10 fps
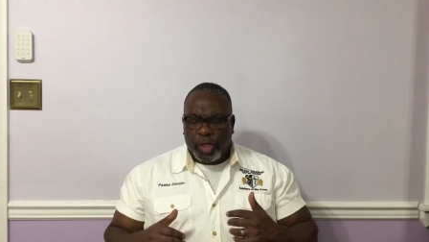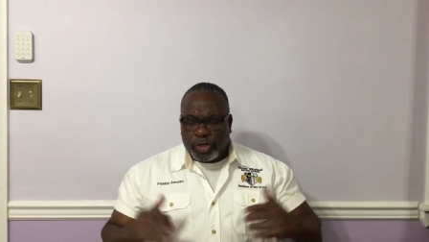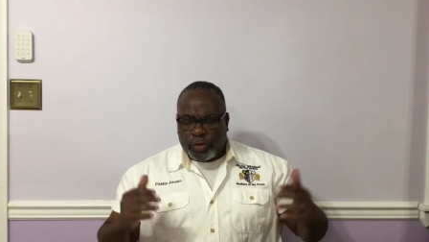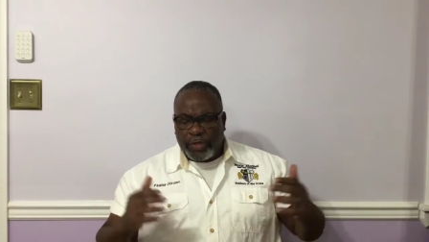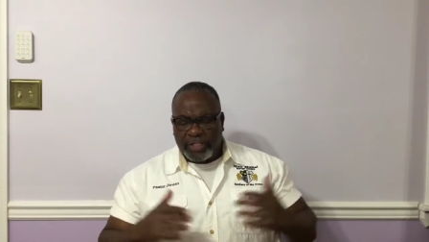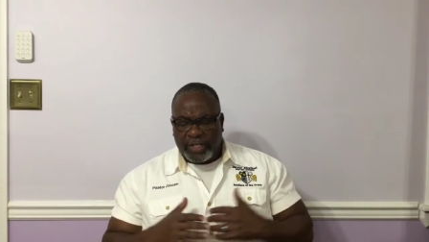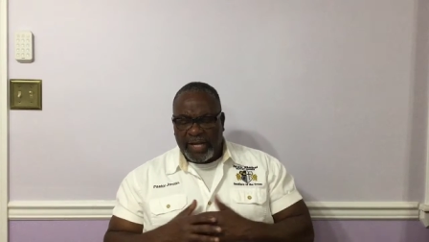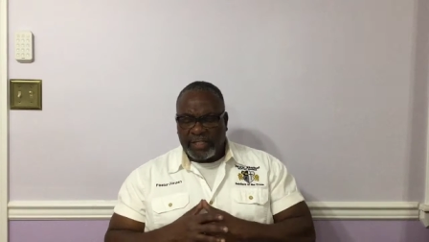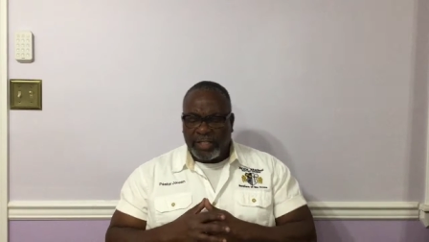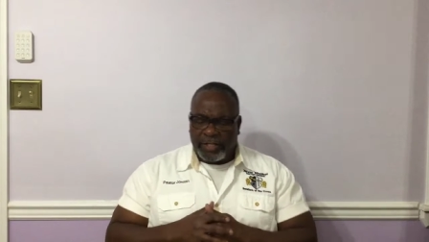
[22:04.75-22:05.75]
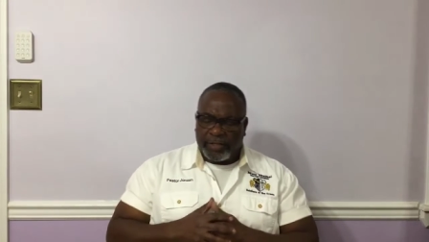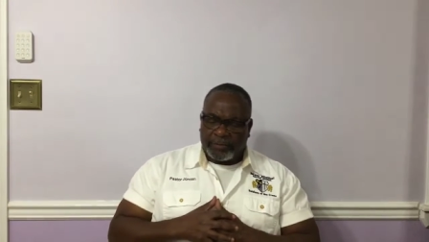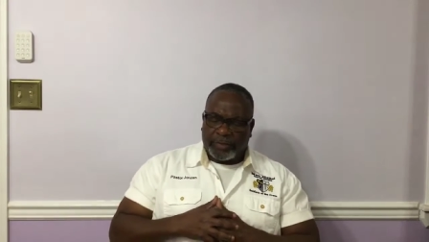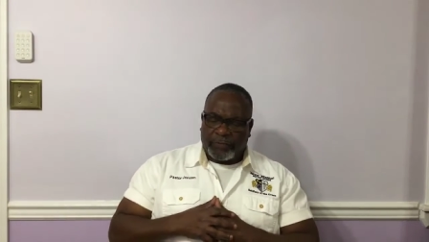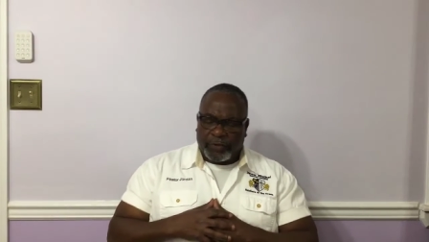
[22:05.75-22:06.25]
So he says
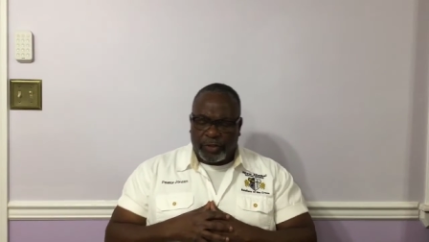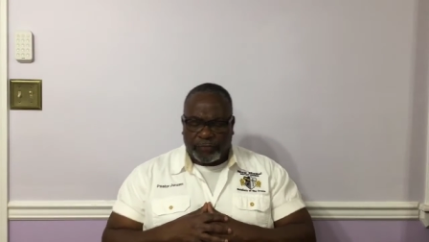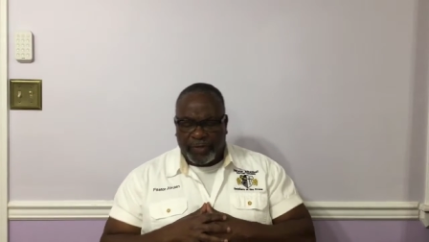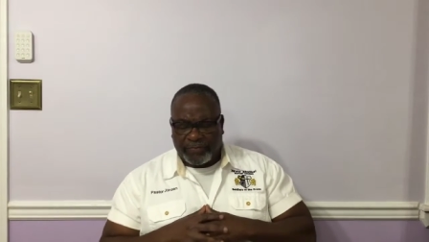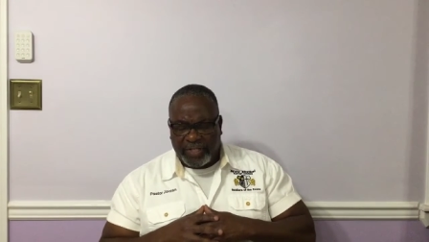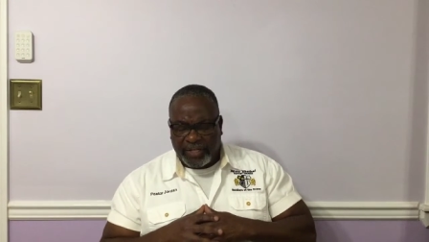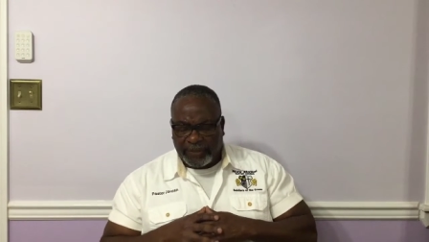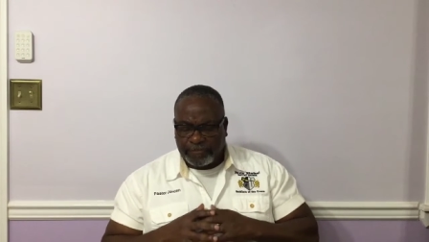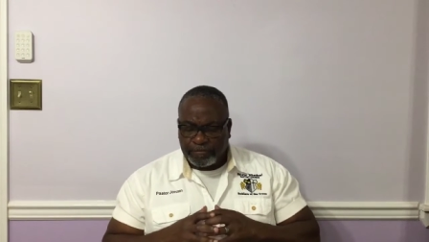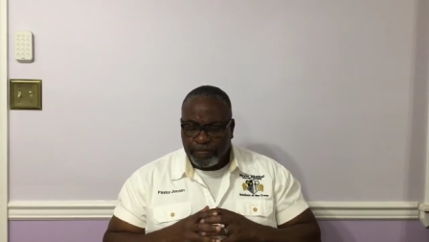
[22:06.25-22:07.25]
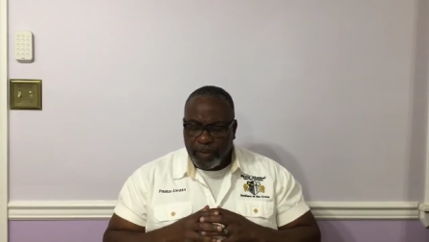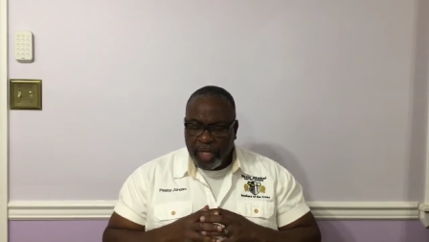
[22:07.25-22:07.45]
here, the verse 15,